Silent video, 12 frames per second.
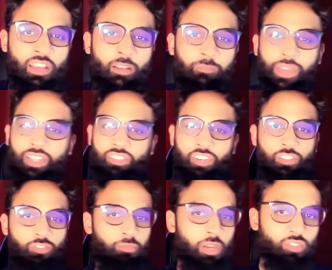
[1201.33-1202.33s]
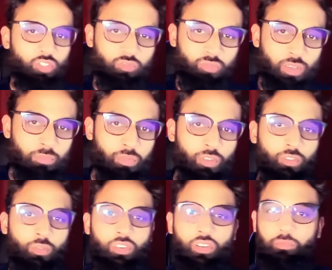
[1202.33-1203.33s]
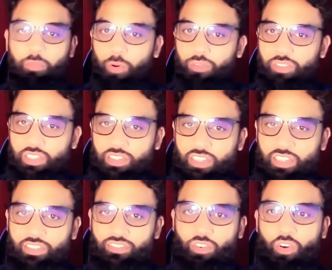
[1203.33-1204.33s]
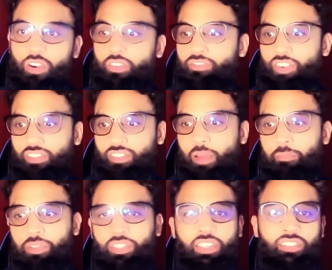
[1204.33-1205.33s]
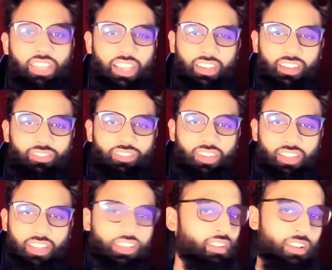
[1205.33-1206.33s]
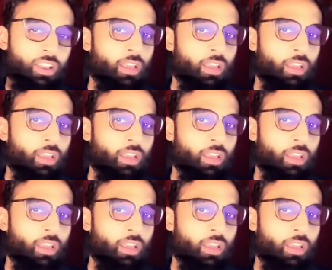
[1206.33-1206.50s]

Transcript: like there's a bunch of people who are opposing this, or for example, the executives are like,